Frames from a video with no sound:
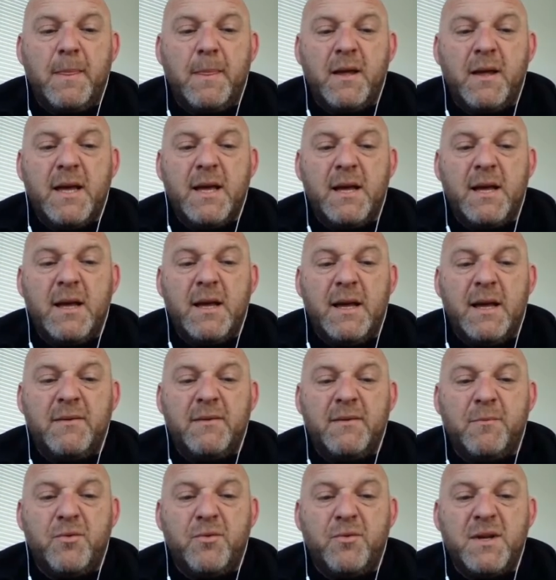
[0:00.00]
okay,
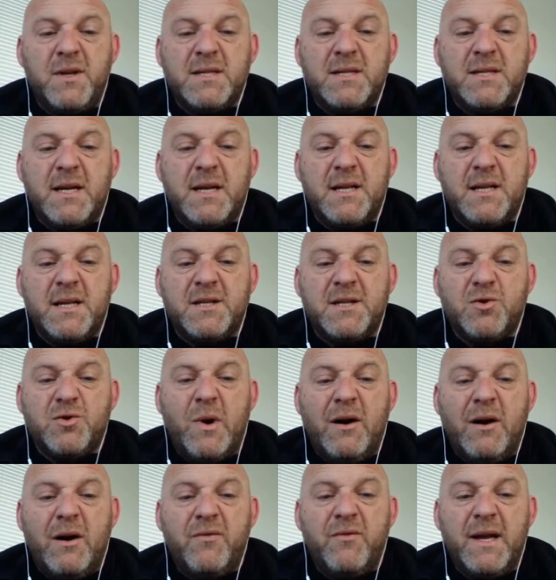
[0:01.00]
and the preset is
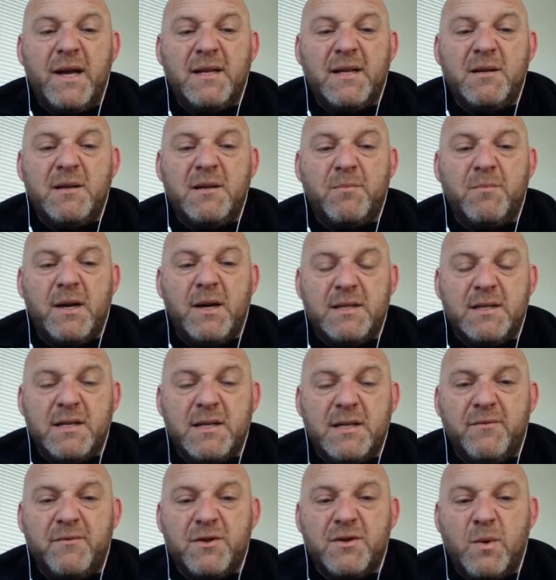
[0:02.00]
1280 by
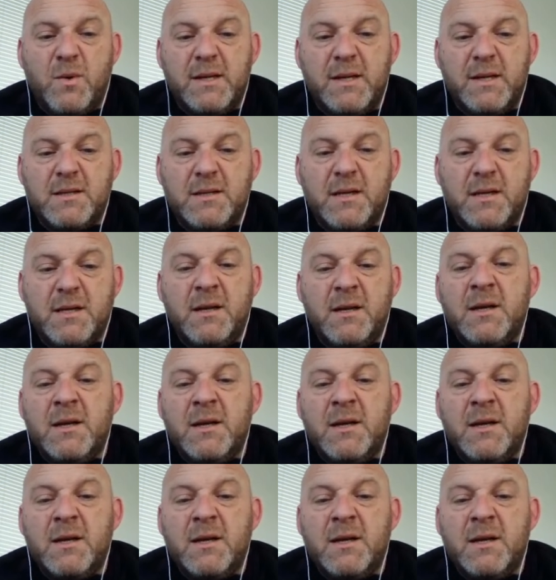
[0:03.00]
720.